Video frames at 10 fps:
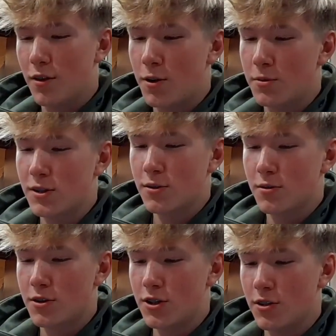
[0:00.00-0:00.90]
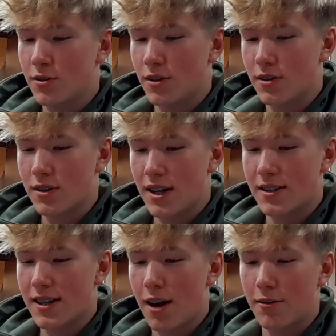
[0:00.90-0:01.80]
who was called Judas
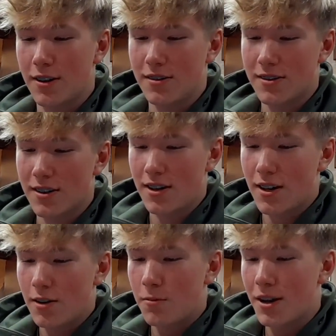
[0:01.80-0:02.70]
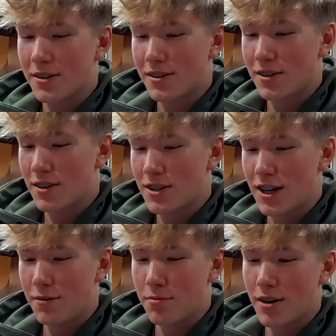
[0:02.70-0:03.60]
Iscariot, went to the
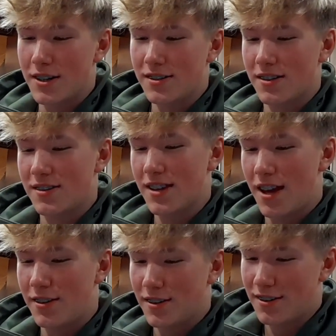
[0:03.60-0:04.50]
chief priests and said,